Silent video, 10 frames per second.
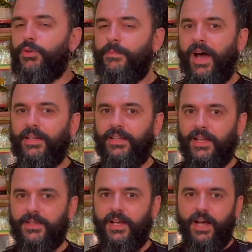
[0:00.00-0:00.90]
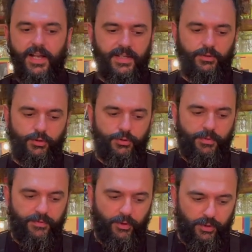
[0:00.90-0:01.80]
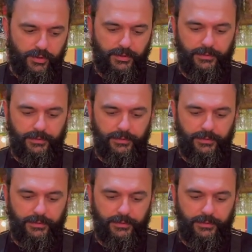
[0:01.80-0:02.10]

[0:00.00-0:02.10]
remind us, as I told you before.